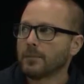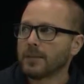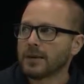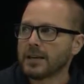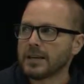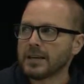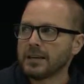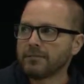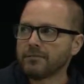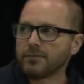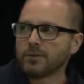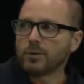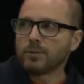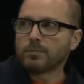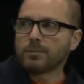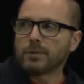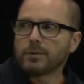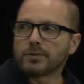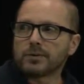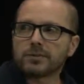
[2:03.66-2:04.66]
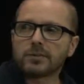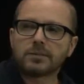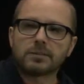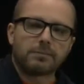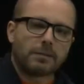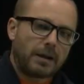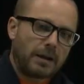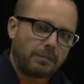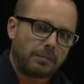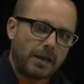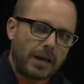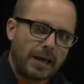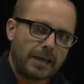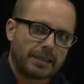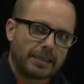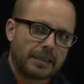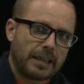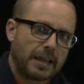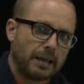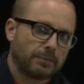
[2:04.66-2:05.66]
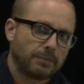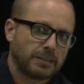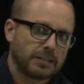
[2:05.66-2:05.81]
if you purchase MyMathLab,